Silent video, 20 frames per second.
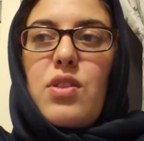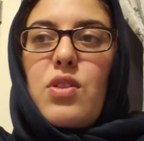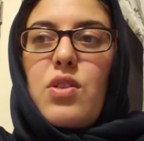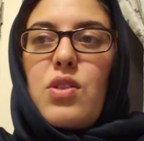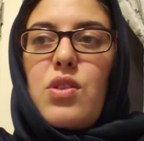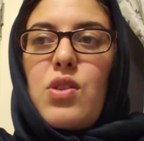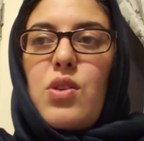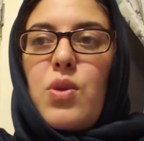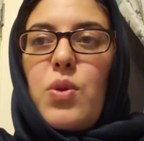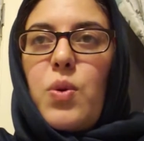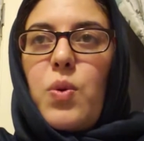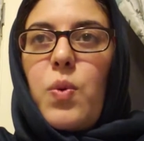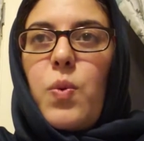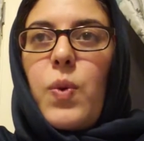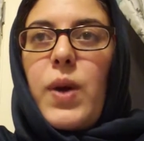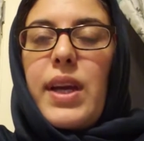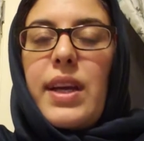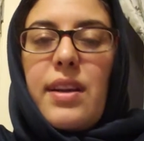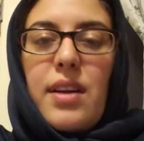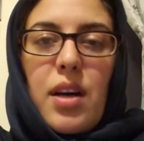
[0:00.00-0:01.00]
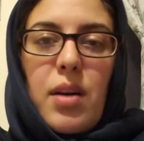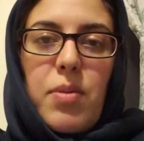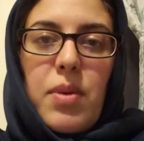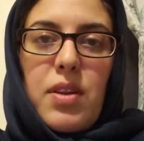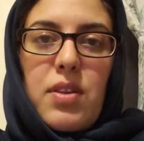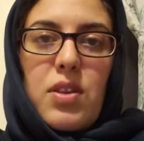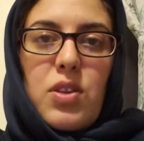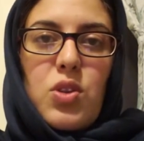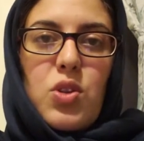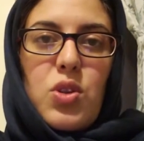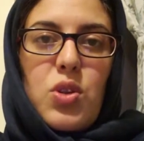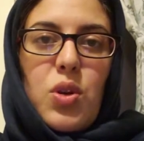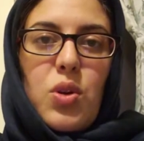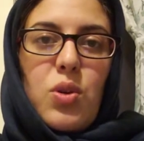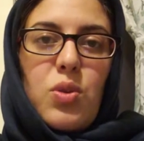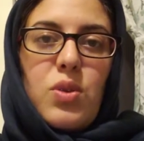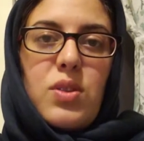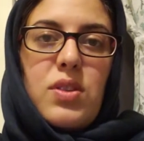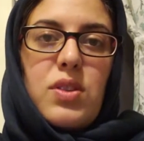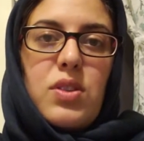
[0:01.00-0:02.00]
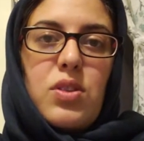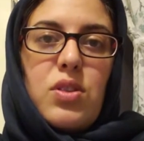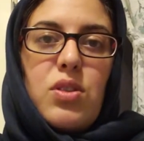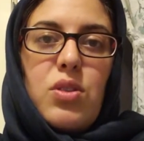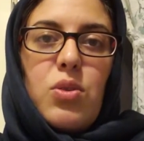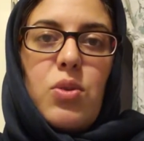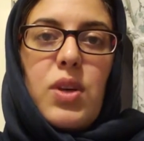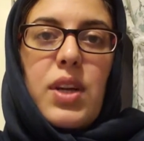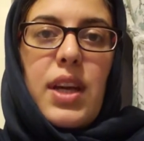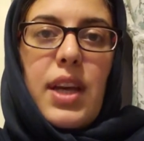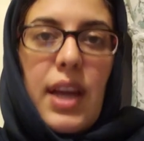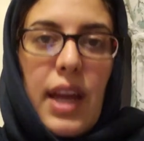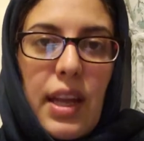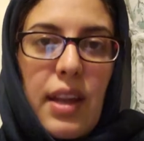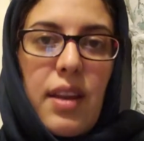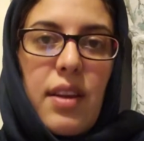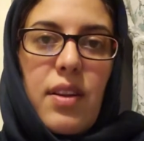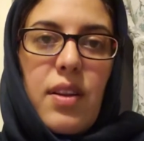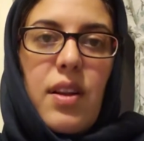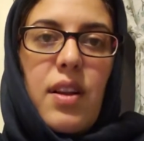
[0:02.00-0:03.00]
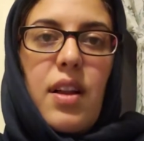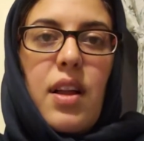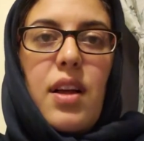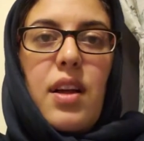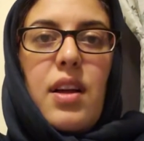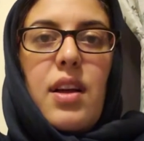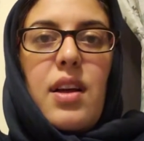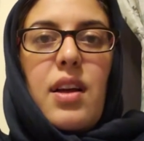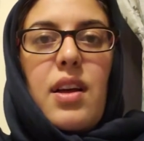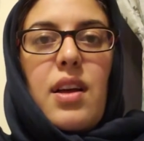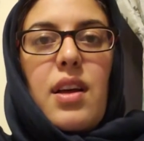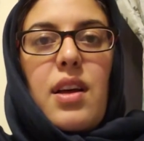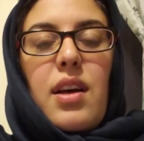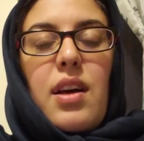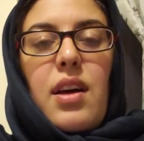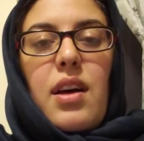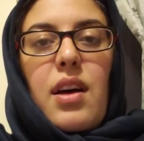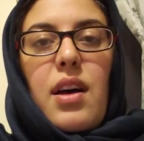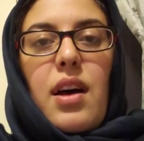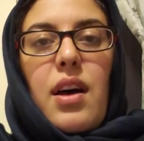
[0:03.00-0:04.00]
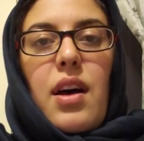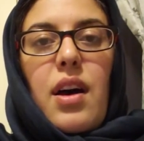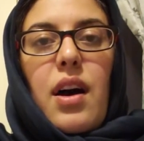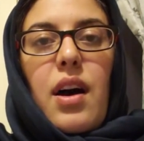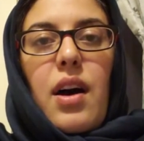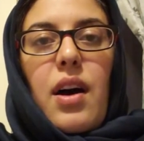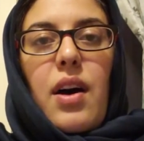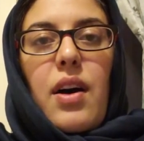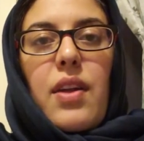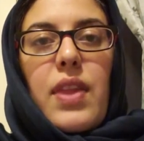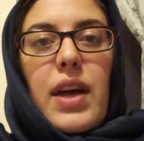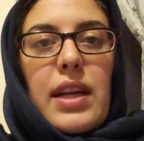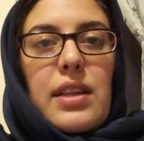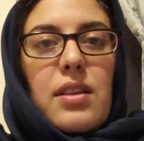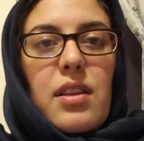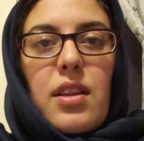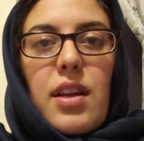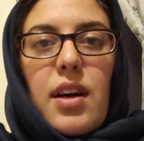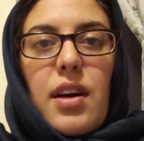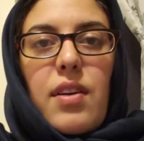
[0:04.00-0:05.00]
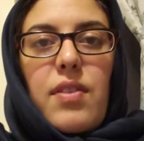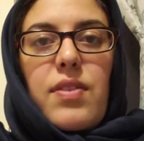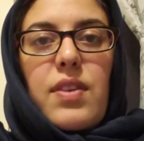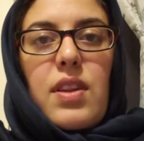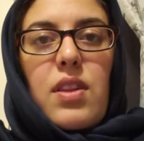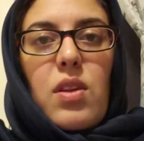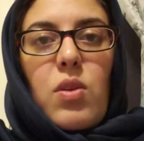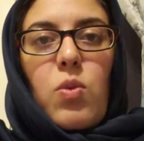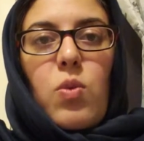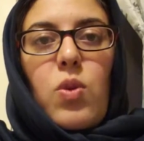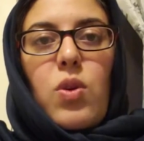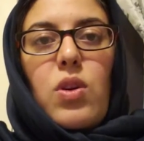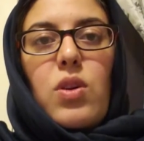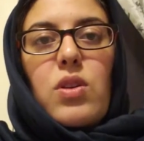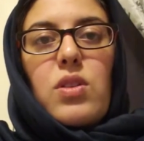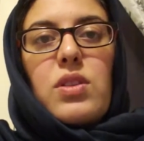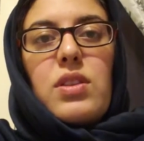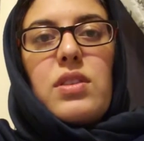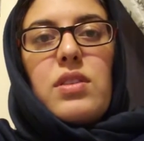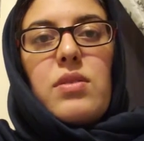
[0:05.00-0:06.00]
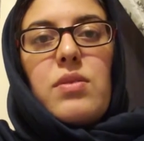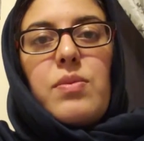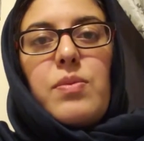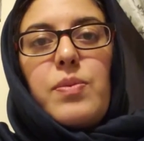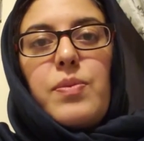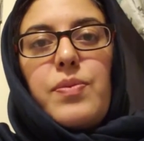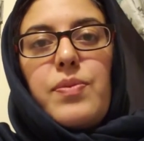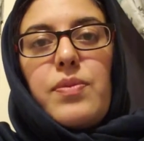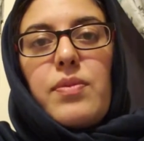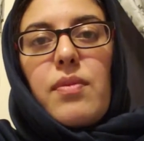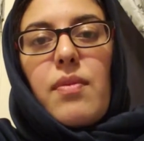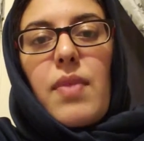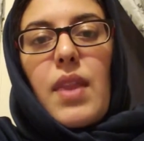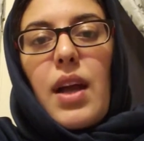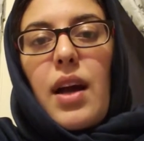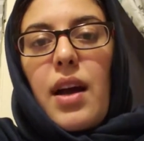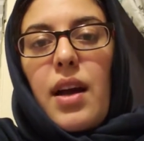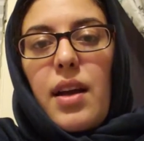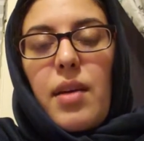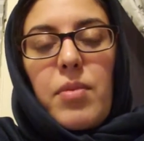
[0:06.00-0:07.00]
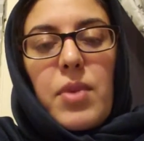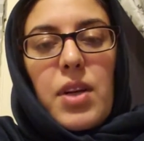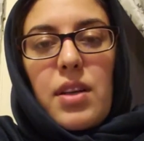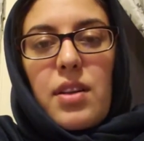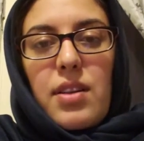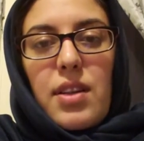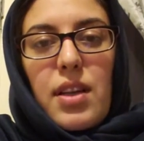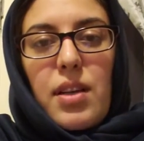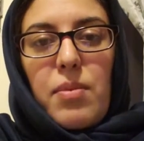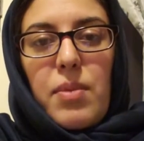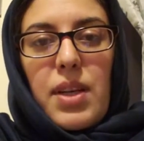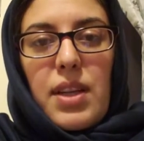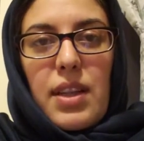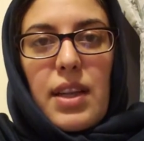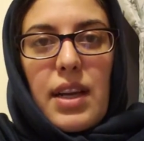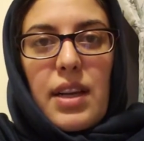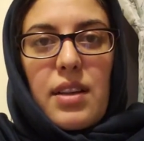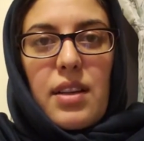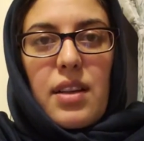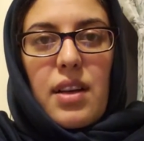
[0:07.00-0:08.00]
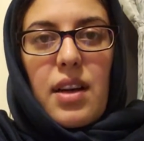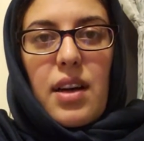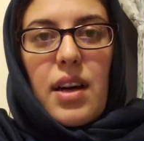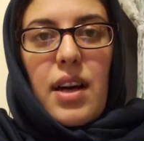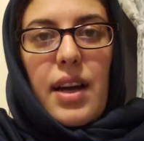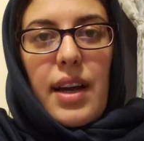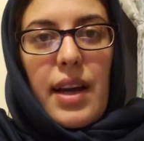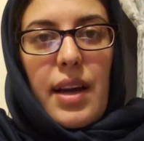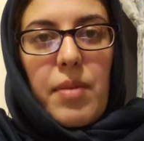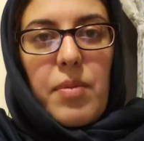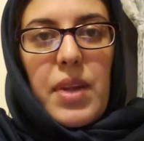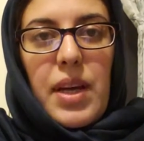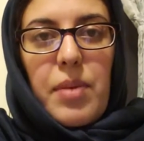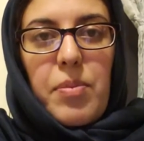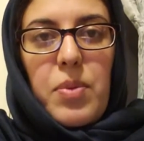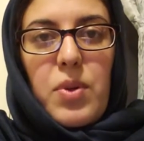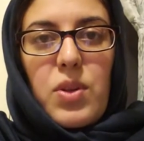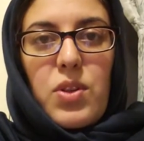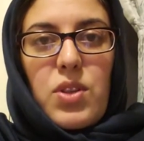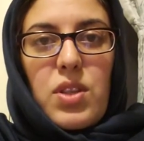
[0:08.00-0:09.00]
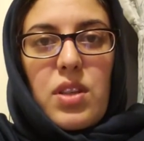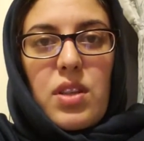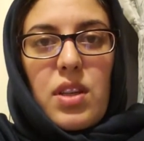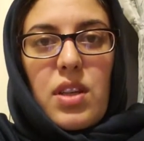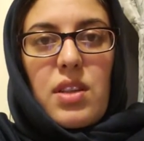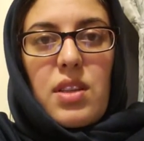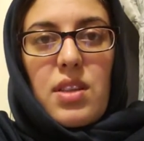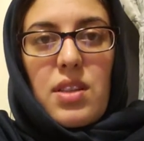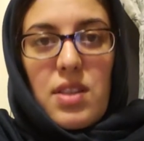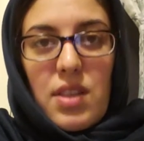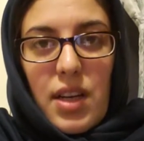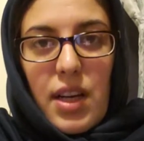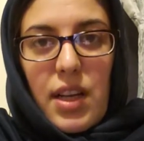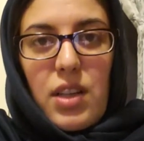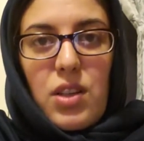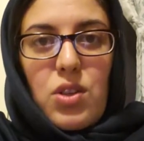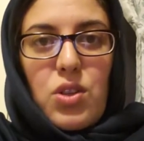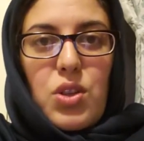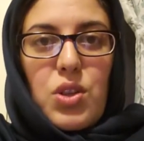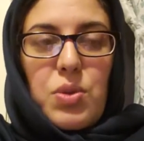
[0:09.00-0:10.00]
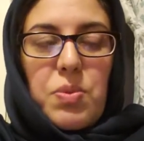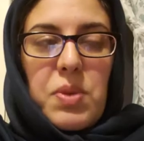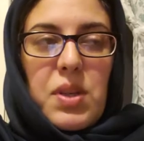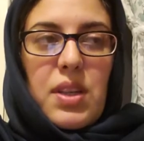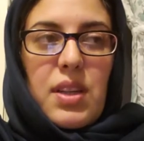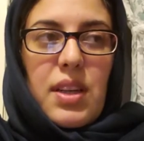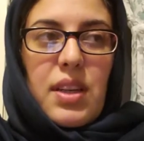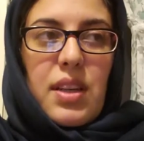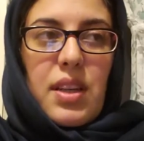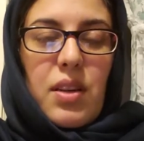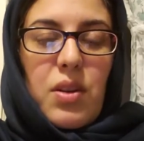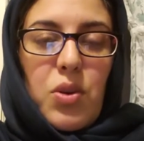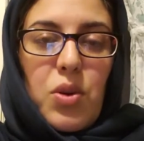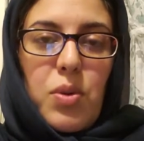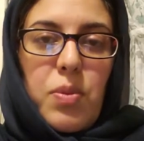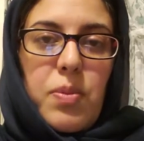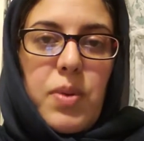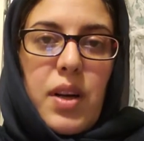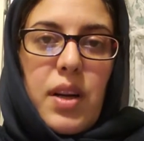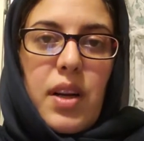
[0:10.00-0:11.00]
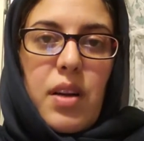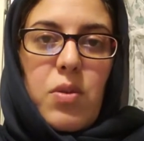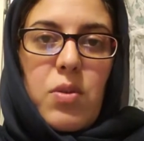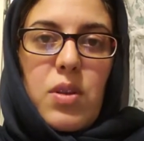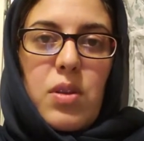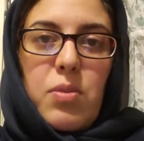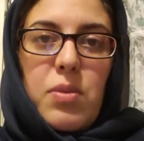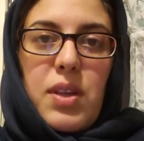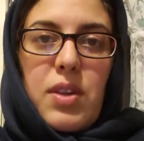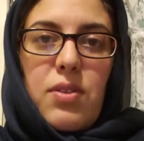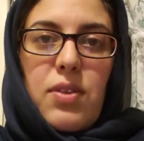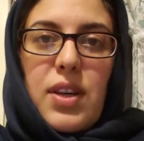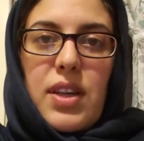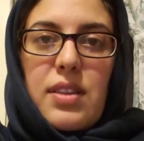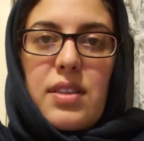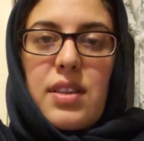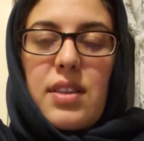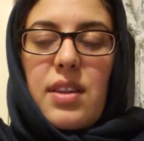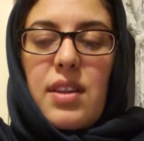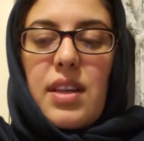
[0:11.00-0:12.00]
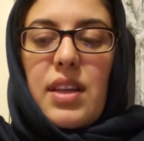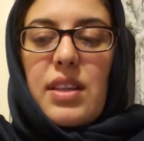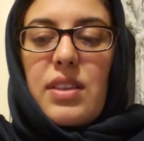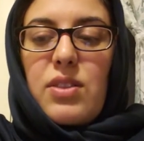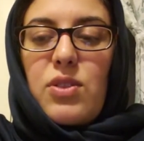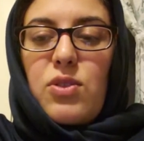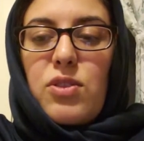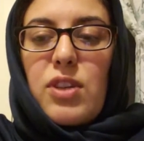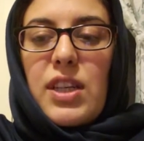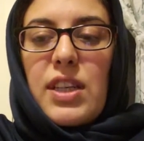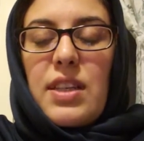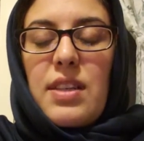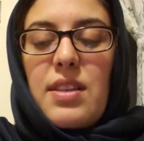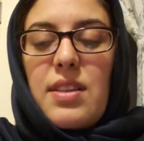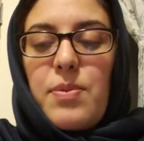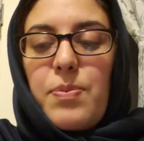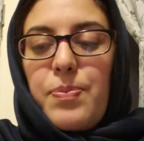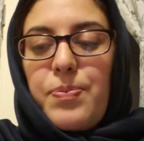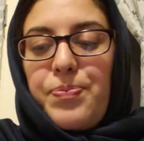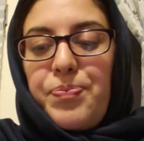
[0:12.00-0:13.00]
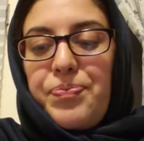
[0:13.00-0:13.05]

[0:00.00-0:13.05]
to wake up other souls, to kindle that love in the world. I am not claiming that I am that person. I desire to be, and I hope I will be granted that grace.